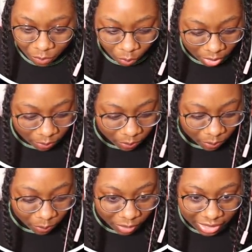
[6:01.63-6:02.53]
What
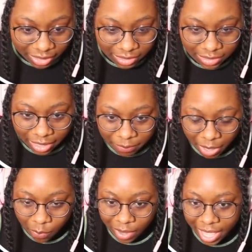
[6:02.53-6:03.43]
did it say
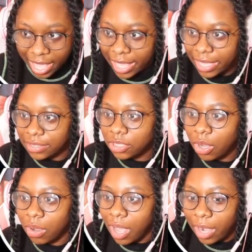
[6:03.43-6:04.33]
about eggs?
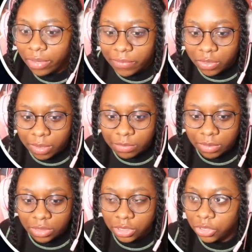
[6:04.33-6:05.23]
Y'all, I don't even know what I'm
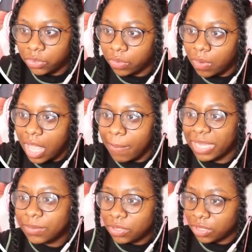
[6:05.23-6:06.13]
supposed to do. Am
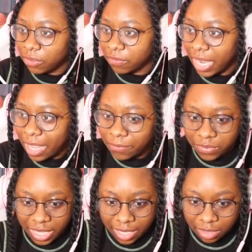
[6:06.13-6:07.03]
I supposed to survive
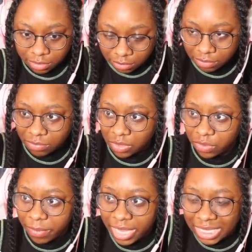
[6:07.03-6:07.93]
for like the
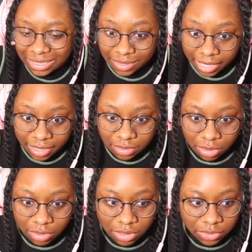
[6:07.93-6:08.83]
remaining seconds
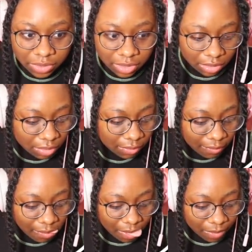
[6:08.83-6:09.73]
on the screen?
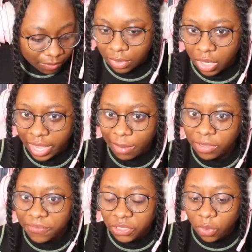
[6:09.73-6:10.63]
Okay, I'm
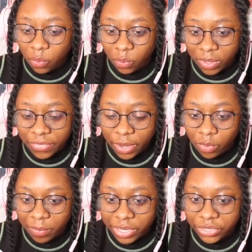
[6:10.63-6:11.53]
confused on what they
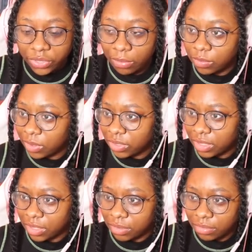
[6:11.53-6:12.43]
want me to do. I'm supposed
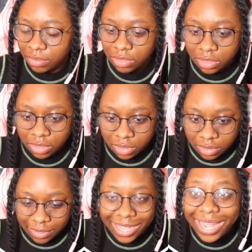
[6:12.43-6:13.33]
to,
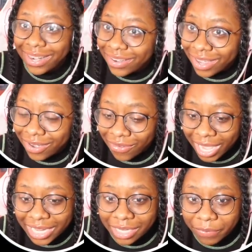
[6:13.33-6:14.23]
I don't know.
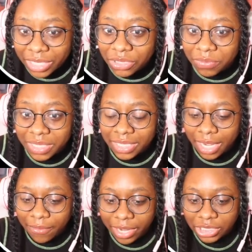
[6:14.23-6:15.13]
I didn't even get to read the
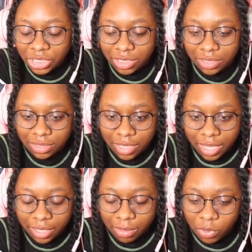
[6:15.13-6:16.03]
directions.
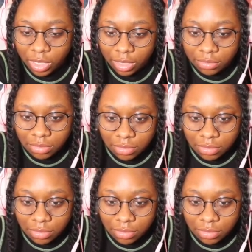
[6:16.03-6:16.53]
Like, come on now.